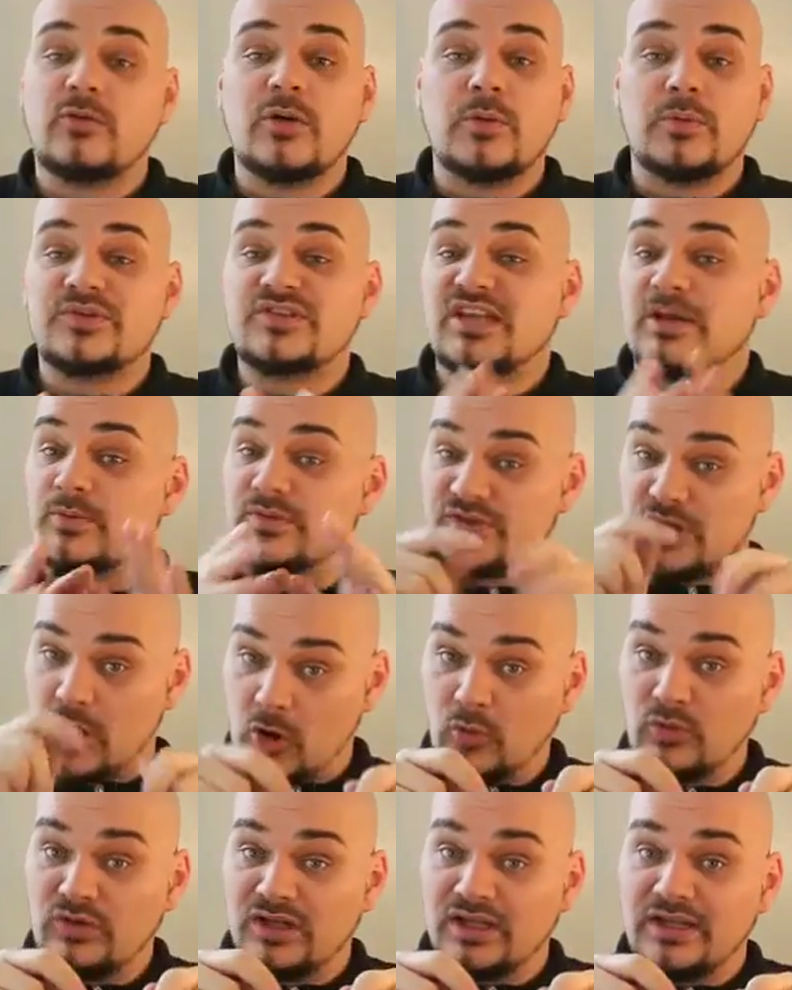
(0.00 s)
we would say was
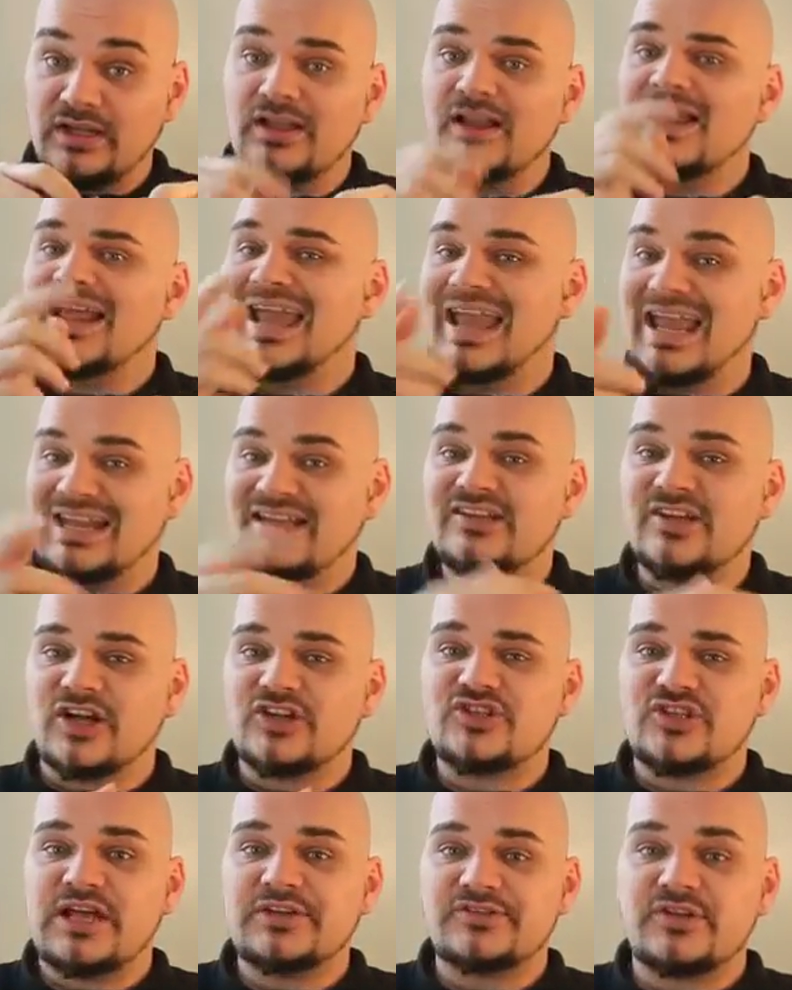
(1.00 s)
only 8
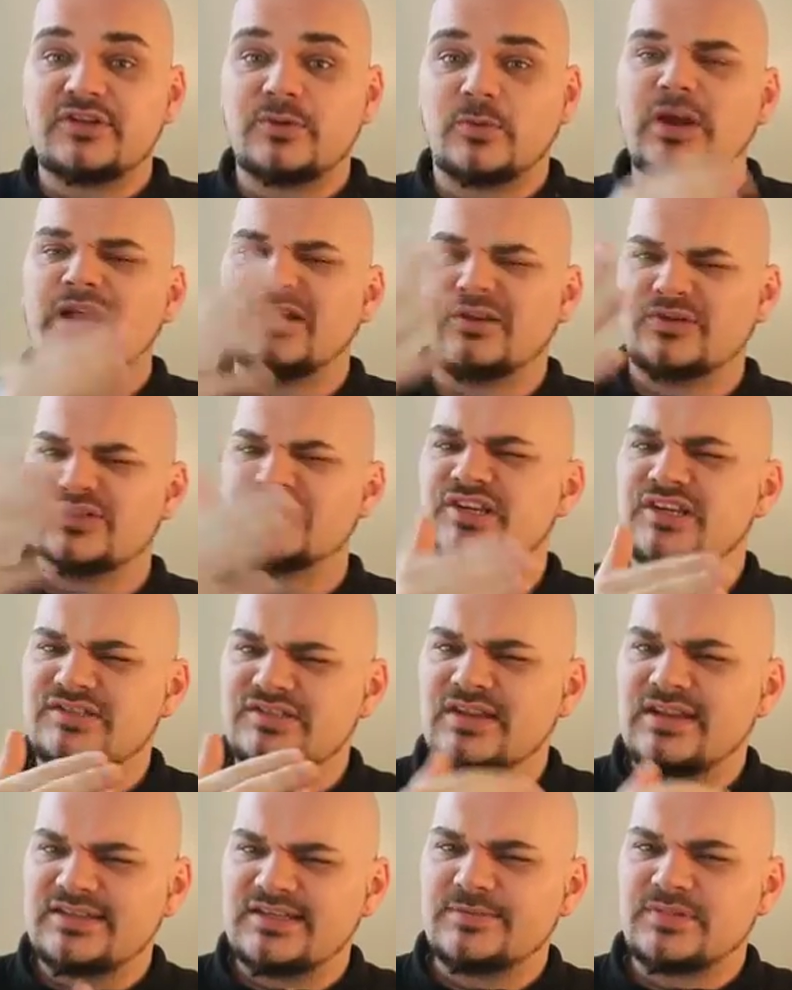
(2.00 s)
touchdowns in the regular season.
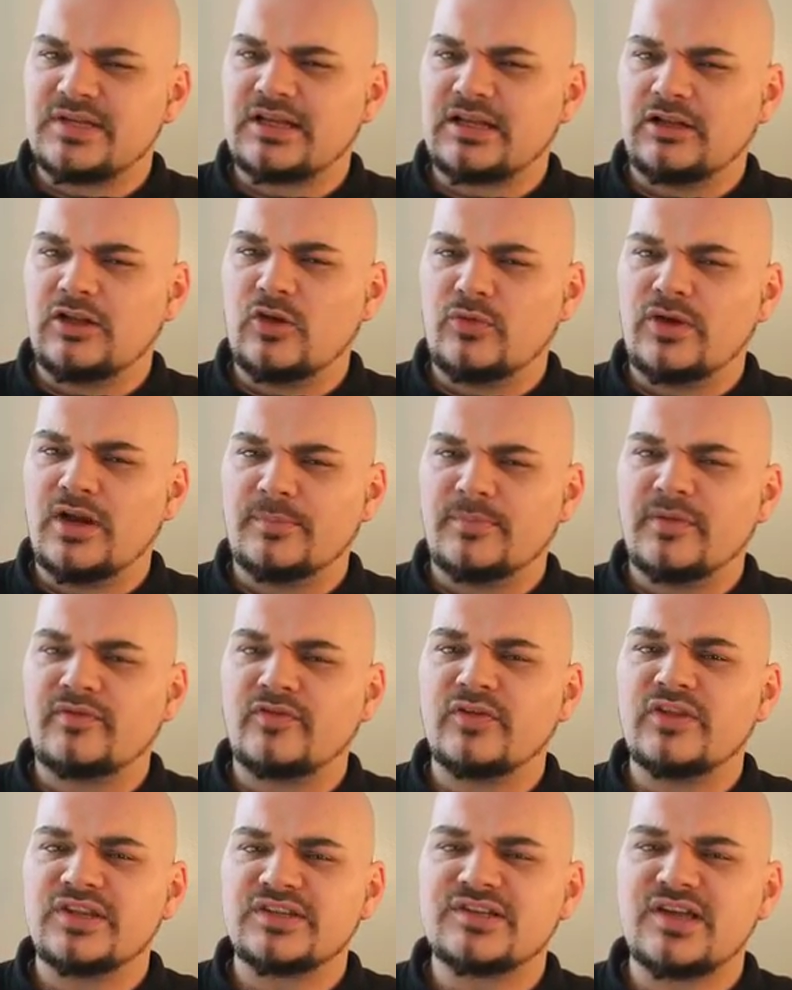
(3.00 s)
That seems like a low number for
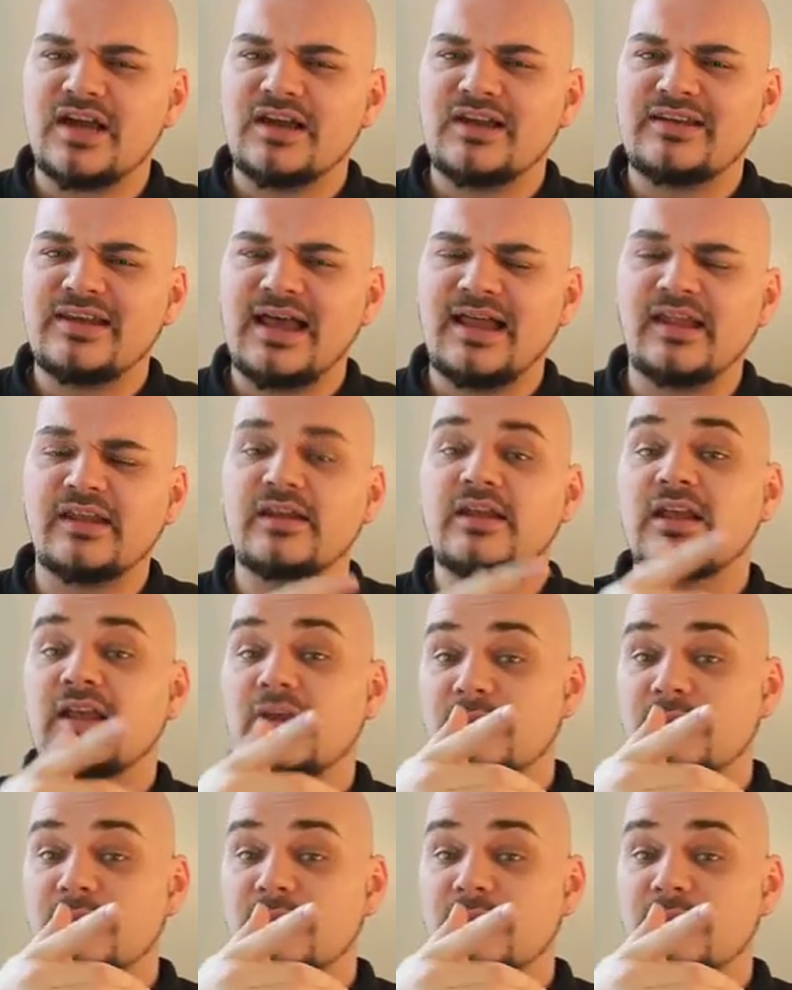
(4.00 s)
this kind of talent.